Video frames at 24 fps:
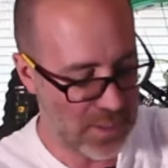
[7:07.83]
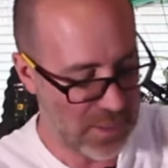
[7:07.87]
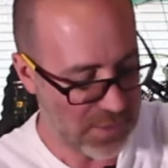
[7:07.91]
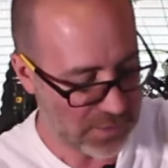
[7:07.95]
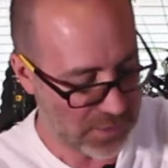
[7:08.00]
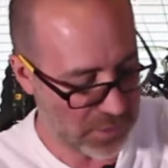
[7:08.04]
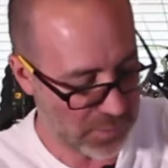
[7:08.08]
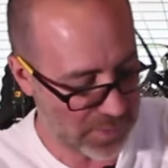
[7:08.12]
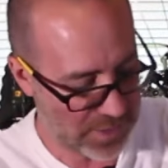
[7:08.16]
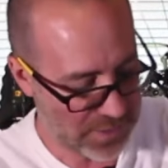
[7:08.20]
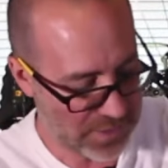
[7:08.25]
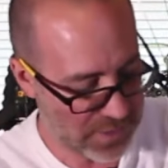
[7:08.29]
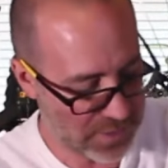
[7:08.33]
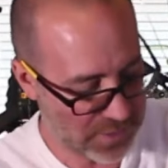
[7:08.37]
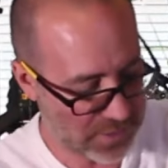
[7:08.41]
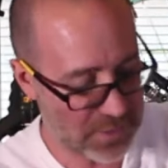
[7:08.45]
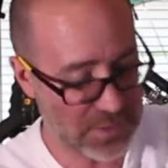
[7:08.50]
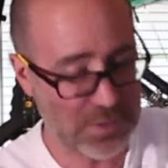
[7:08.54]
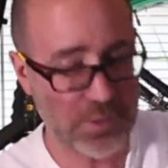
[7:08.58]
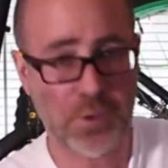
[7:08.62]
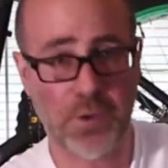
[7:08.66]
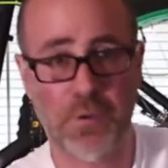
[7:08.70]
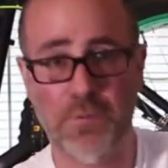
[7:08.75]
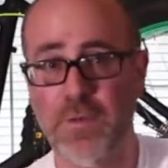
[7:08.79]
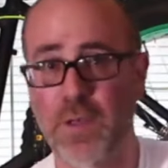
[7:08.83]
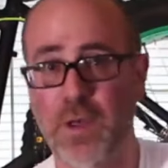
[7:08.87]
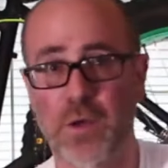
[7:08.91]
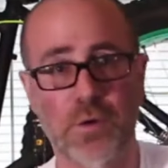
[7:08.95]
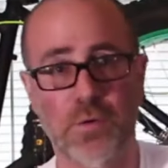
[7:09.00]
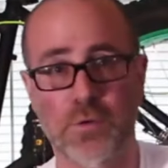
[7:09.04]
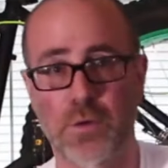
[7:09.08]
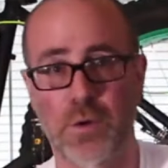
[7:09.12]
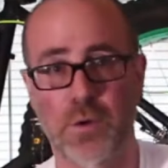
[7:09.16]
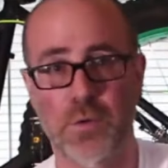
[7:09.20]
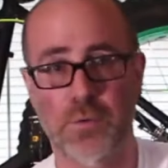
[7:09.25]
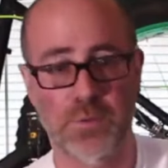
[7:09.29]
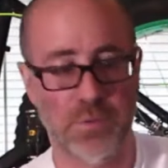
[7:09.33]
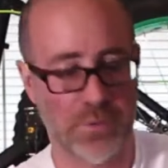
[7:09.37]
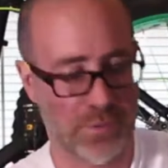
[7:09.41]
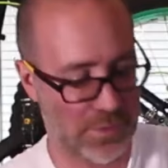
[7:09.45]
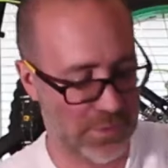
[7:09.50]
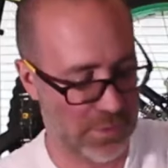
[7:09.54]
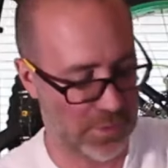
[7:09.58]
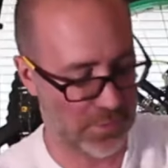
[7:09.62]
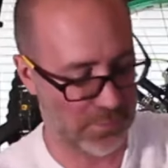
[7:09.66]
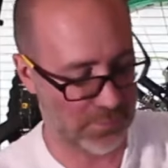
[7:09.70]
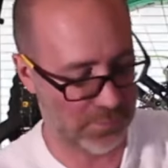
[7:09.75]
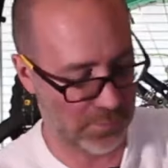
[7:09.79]
So it's just this little Velcro,
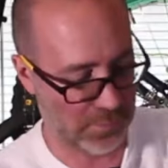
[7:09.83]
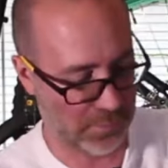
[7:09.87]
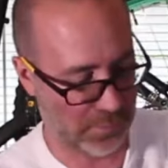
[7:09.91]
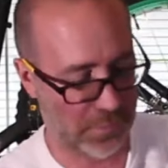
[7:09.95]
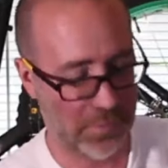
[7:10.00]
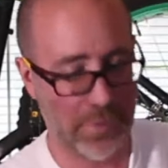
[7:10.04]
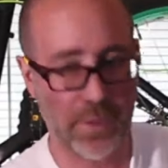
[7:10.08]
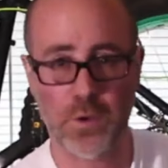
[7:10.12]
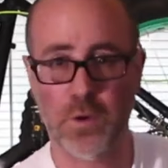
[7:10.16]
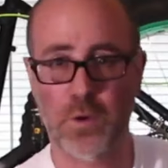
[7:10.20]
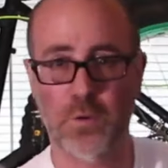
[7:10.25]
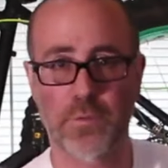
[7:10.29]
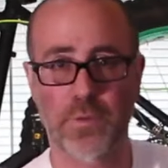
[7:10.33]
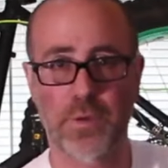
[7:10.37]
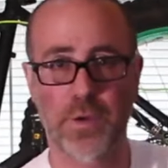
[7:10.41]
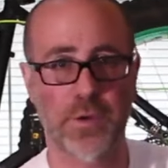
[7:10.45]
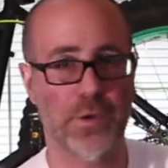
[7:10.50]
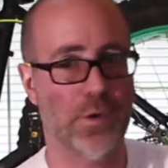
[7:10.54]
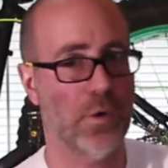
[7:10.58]
you know, little thing over here.